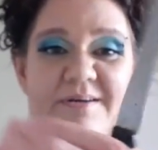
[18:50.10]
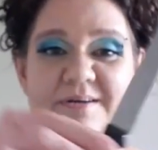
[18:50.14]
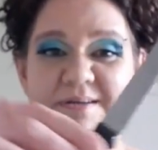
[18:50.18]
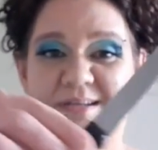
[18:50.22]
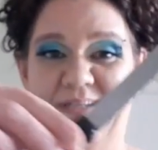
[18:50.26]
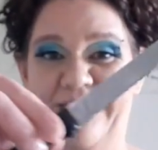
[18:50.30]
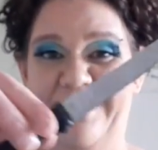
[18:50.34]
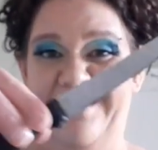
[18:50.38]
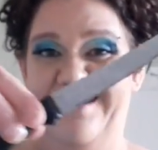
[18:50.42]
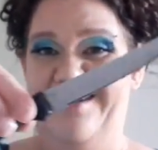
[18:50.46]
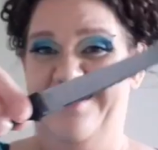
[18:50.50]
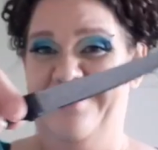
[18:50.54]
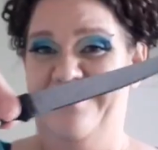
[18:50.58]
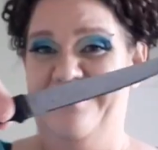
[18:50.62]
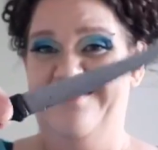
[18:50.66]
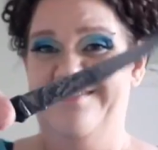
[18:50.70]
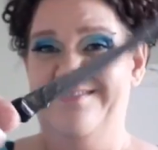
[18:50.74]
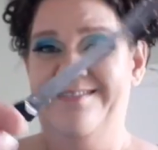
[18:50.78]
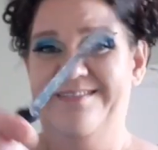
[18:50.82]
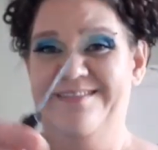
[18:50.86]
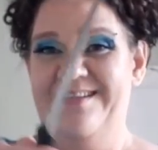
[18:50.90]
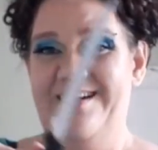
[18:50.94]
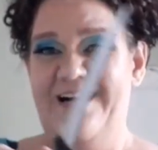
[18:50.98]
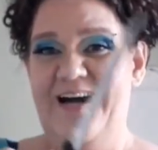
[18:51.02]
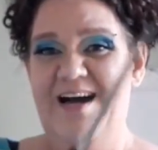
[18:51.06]
you know,
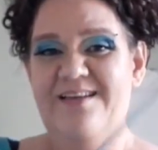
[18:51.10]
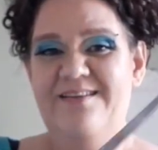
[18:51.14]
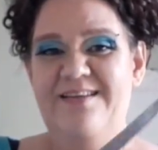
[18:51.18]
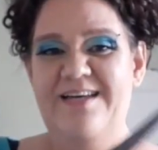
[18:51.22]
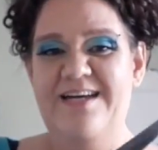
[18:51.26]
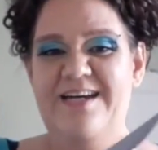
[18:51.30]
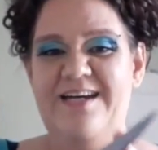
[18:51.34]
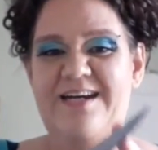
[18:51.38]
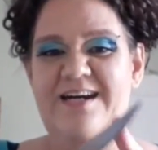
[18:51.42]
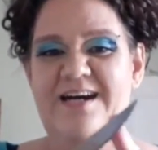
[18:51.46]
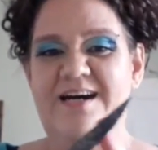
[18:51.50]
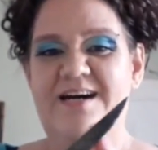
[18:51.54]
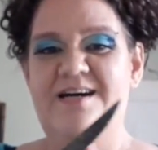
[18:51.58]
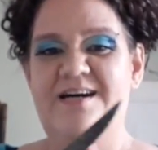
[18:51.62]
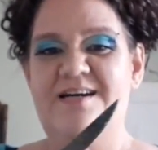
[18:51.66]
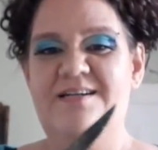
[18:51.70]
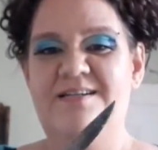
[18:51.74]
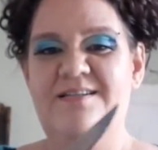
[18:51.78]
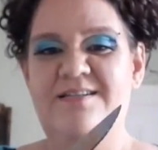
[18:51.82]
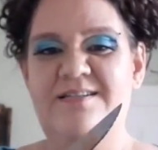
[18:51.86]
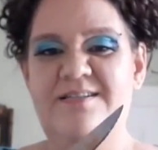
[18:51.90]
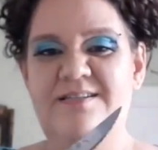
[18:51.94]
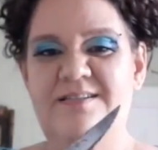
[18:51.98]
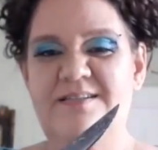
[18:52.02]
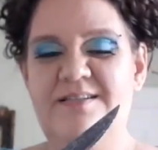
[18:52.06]
I like,
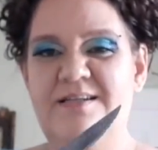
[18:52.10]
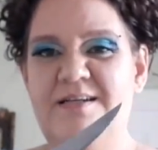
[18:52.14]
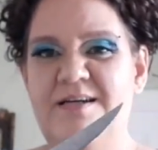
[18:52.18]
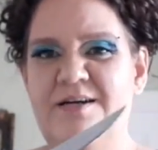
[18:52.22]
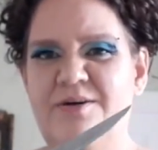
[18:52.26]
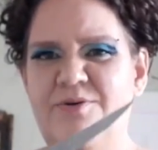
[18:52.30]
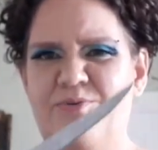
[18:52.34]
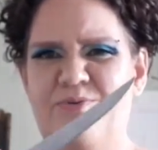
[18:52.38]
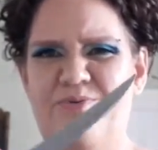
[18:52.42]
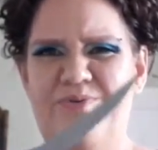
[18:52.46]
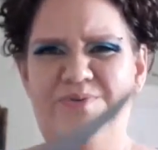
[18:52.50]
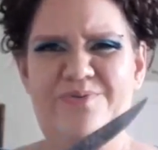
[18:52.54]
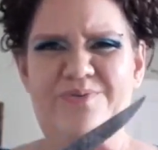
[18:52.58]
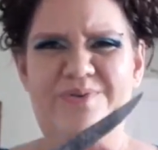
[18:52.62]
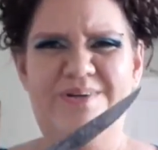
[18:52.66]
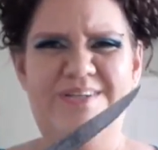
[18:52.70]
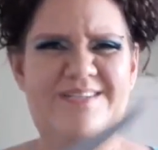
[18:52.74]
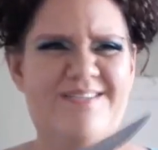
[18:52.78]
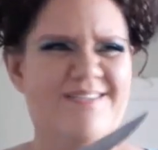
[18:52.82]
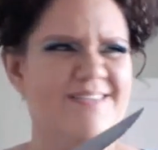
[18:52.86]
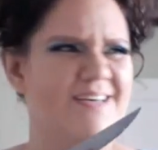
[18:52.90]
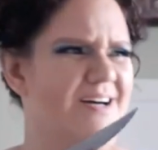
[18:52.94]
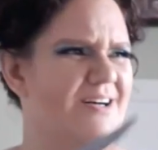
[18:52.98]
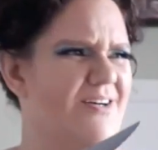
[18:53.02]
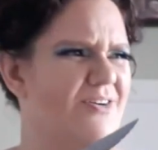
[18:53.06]
what is
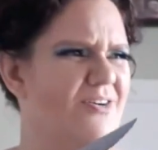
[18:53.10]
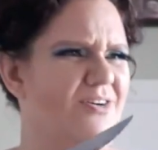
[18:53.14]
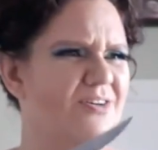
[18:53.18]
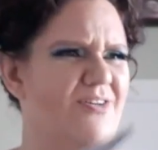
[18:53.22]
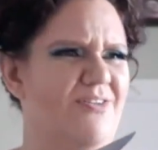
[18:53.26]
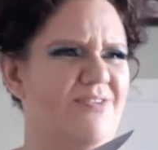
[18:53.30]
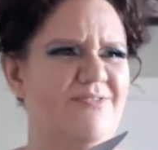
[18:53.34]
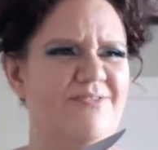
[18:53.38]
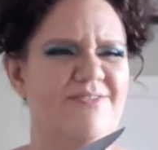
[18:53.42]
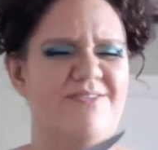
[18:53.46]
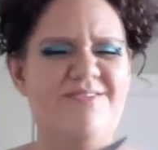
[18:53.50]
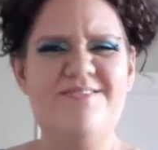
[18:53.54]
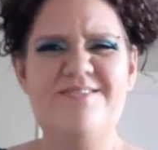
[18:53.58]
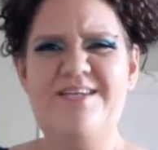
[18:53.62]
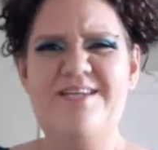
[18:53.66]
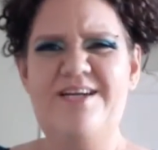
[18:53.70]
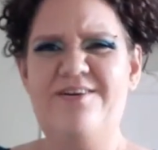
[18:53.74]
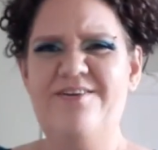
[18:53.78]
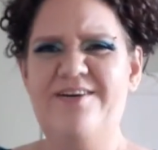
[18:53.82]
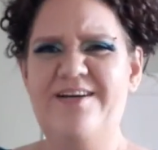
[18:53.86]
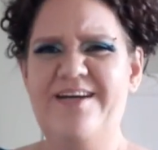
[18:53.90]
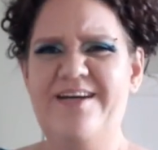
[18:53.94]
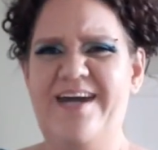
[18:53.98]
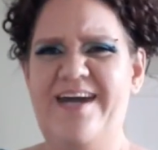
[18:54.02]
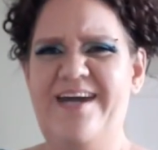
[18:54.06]
that called?
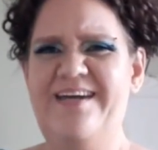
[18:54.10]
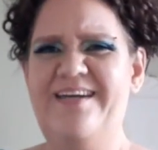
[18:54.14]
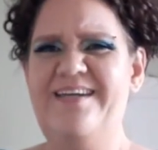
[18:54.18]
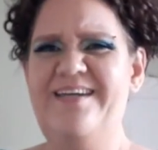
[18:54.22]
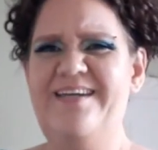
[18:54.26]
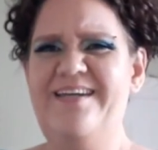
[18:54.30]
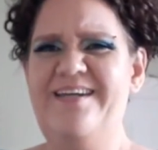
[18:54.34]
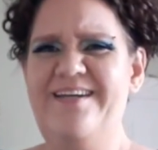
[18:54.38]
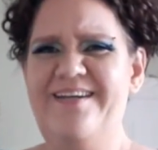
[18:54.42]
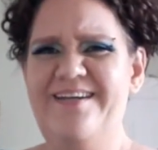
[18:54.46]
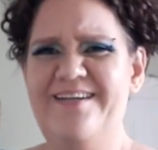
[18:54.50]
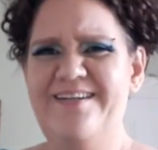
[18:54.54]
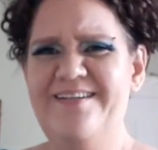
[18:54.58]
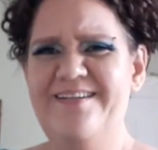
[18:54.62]
Serrated?